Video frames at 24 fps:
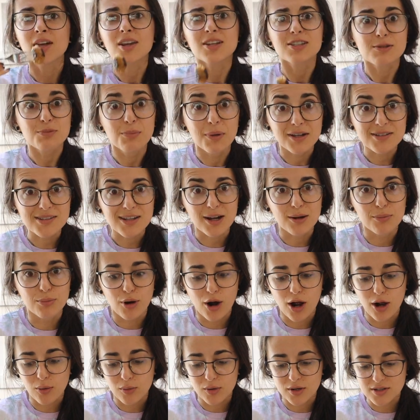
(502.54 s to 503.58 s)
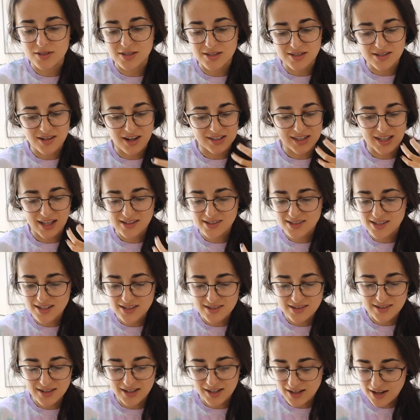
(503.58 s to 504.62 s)
Smells like a bratwurst. It's got that
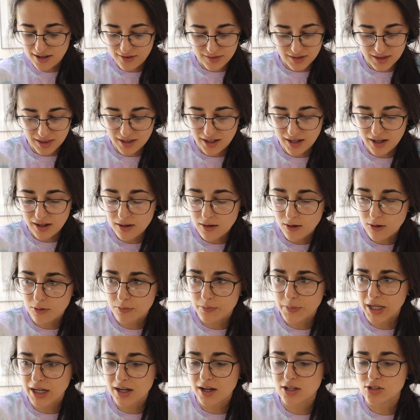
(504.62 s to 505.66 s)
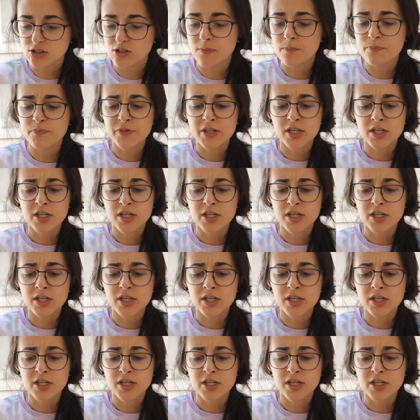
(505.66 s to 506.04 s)
seasoning, everything. Oh my gosh.